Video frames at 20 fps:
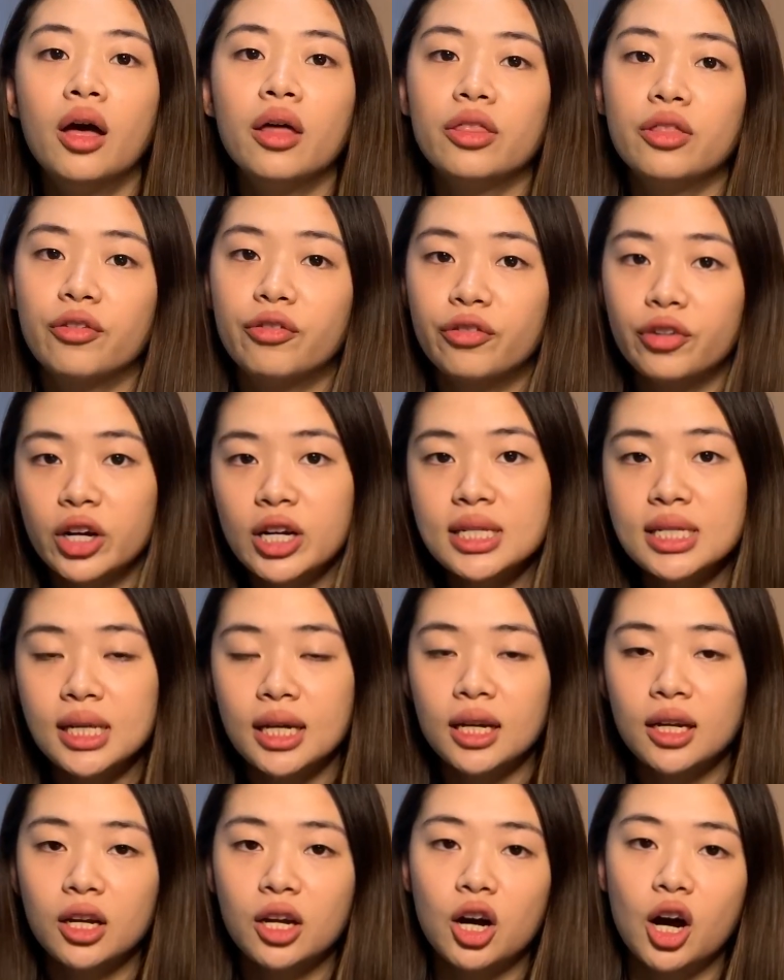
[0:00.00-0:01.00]
The first
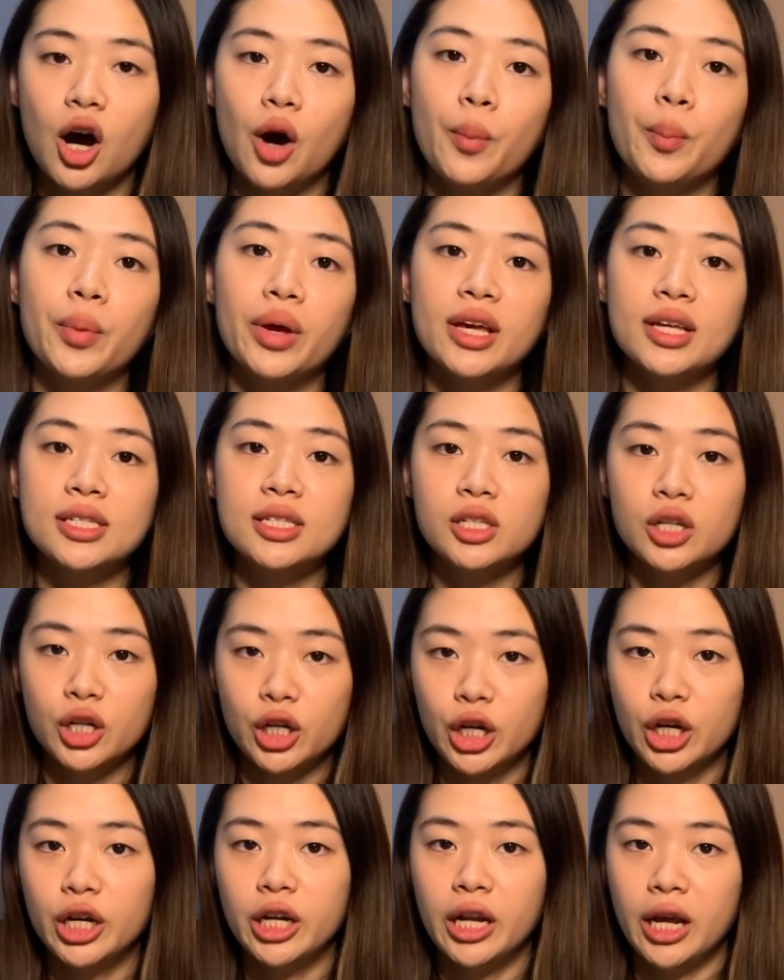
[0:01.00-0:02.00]
income is
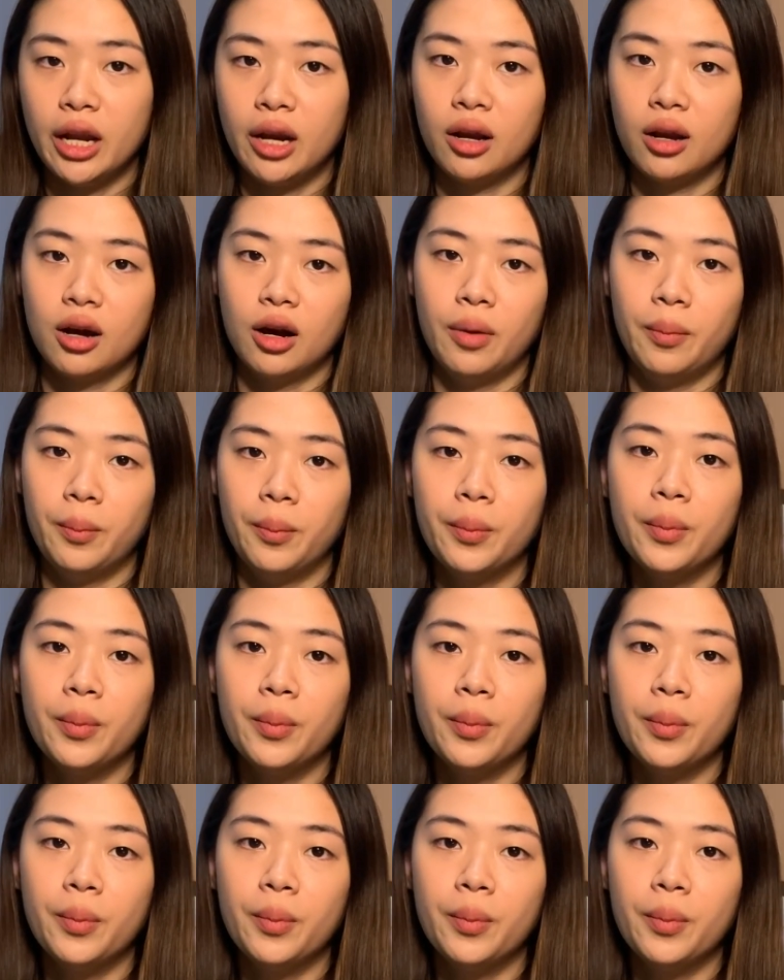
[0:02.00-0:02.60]
earned income.